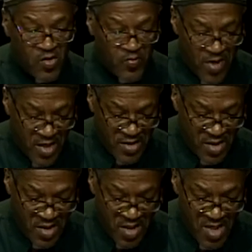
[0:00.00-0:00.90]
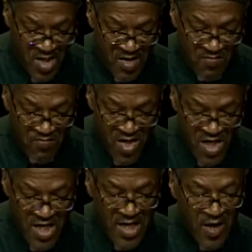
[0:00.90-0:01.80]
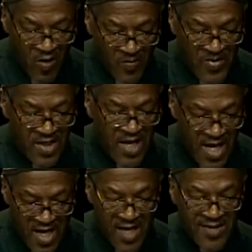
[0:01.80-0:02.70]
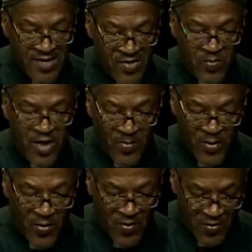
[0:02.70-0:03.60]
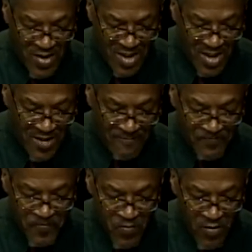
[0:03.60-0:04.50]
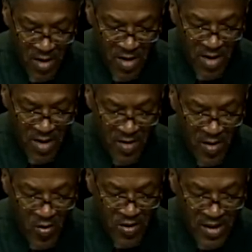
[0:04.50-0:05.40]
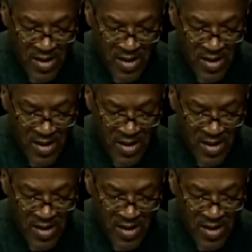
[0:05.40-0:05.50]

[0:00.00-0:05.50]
by the Many Helping Hands people. Okay, and they're located